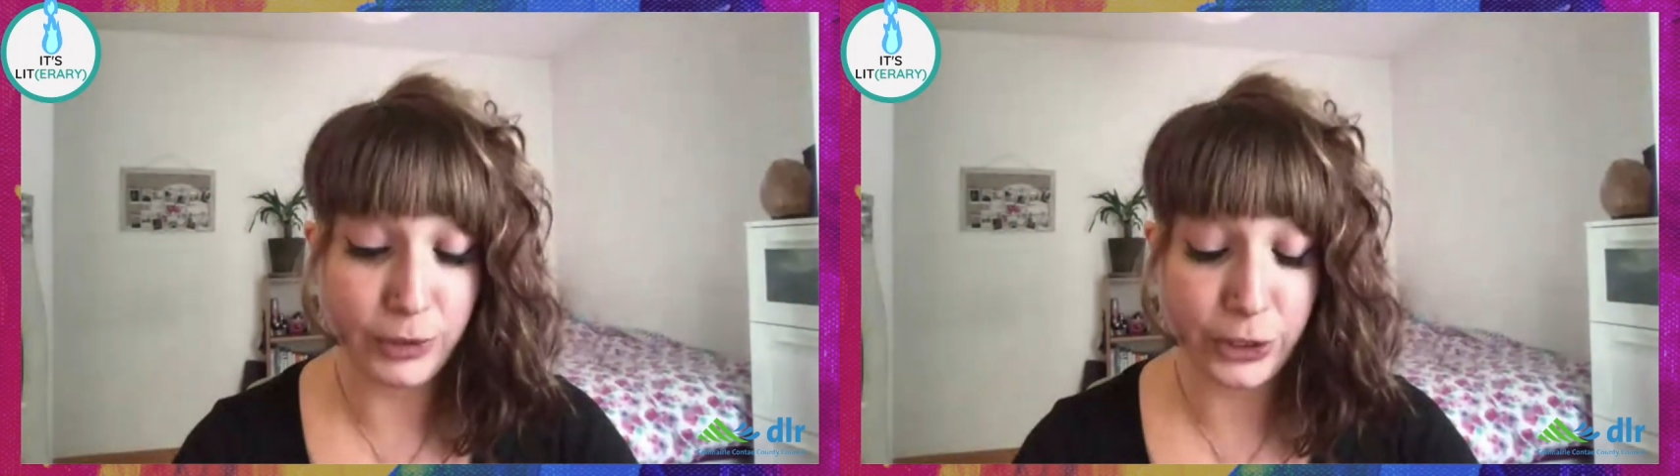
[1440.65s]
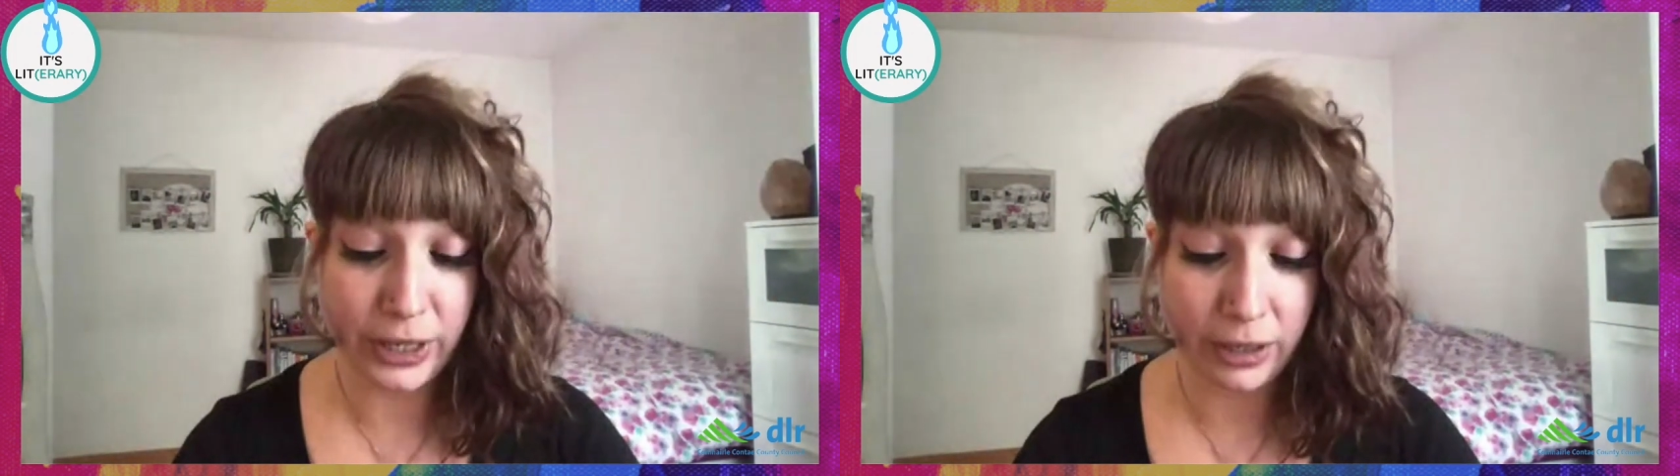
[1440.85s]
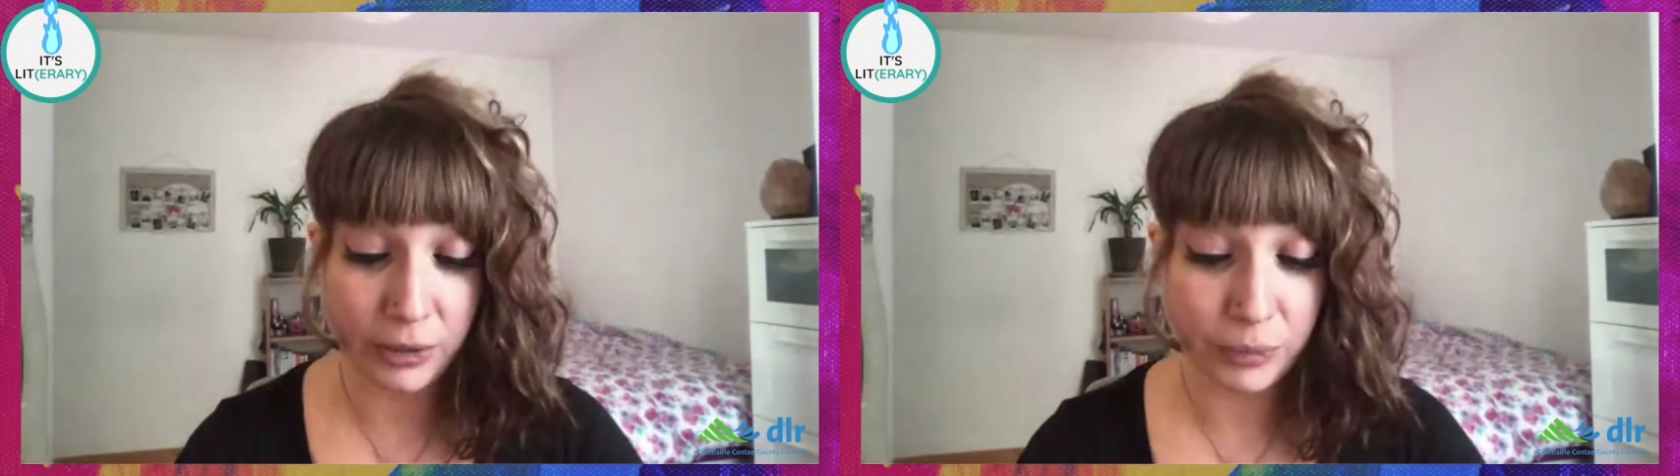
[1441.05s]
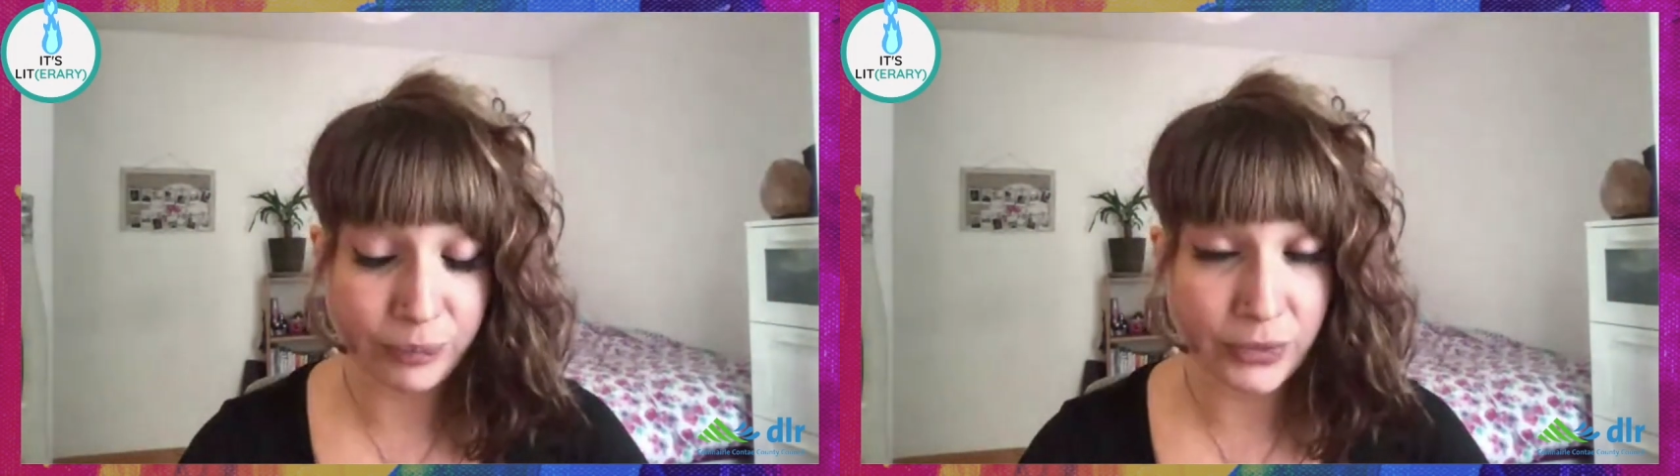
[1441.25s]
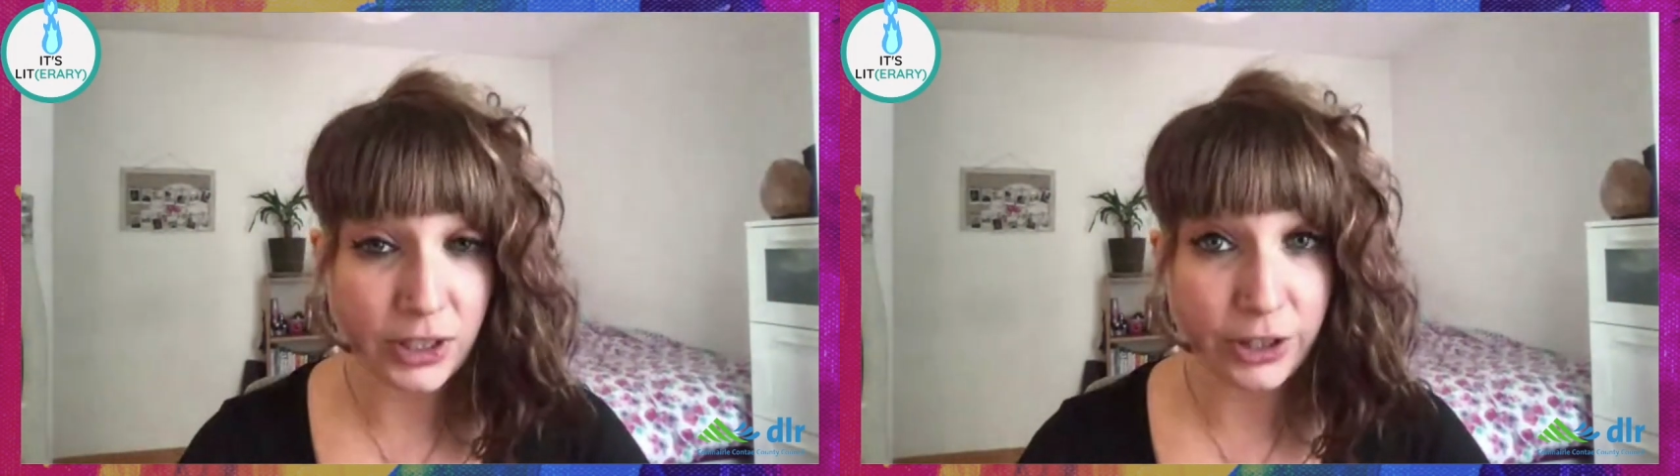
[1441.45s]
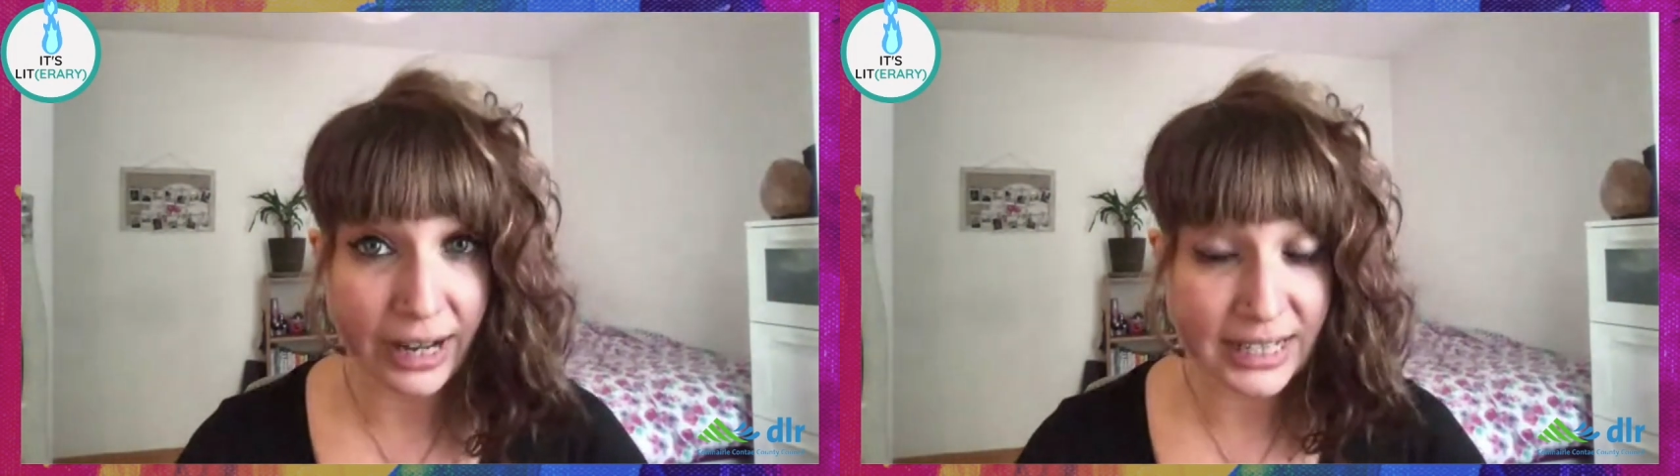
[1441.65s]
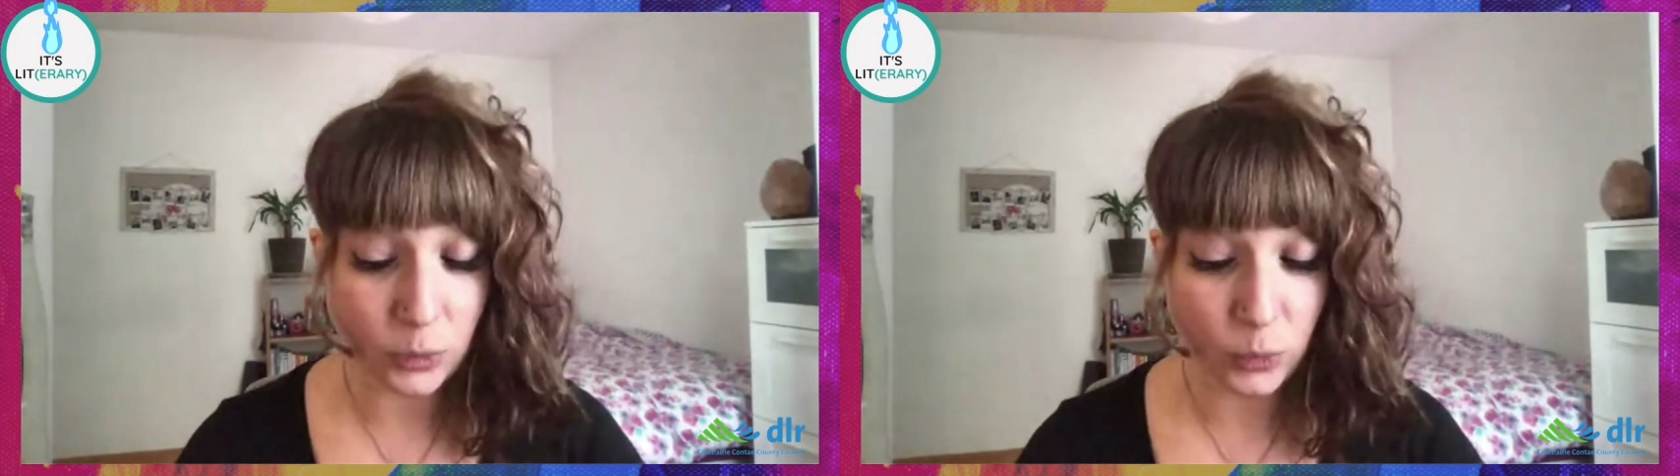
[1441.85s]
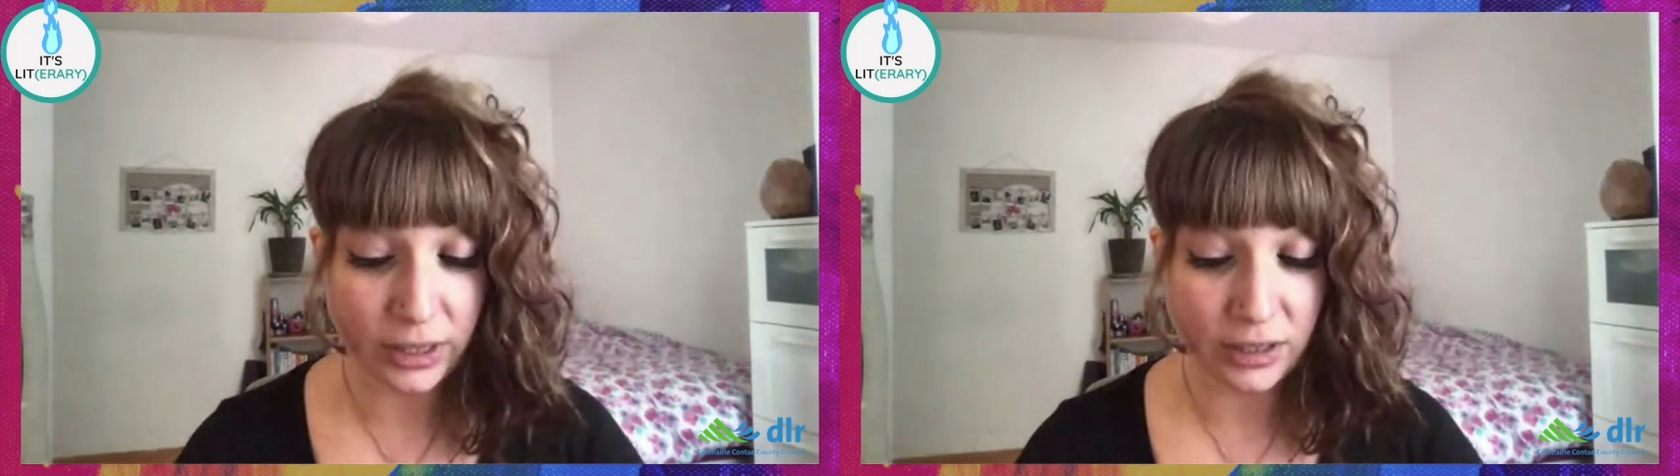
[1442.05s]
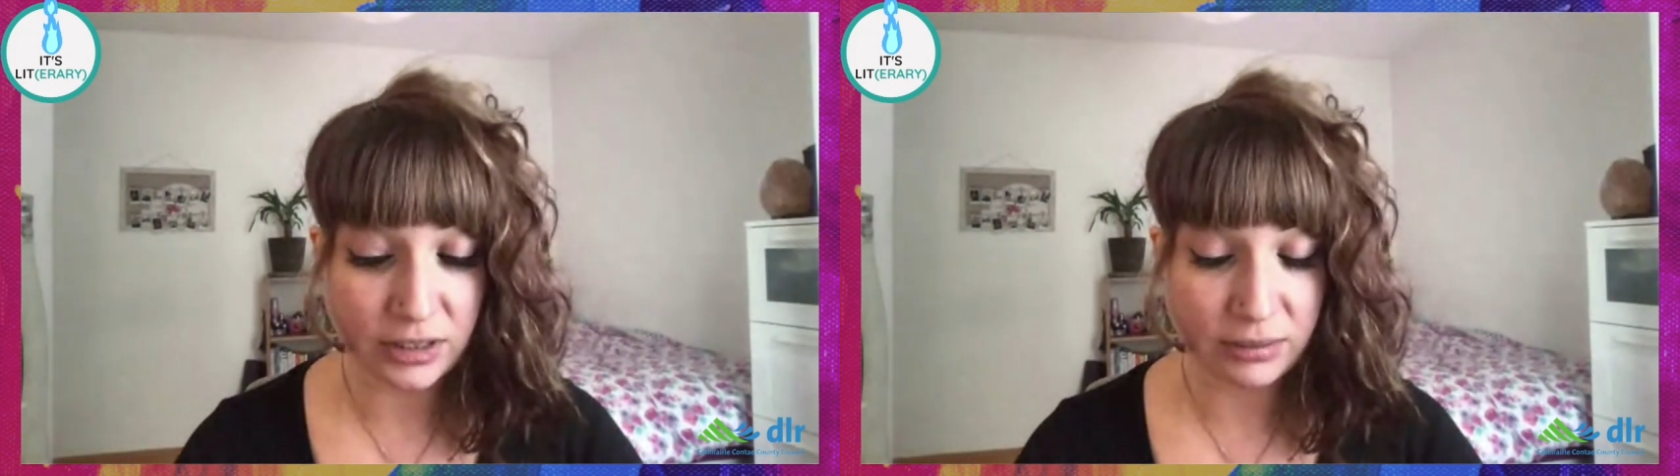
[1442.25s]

here. You're acting weird."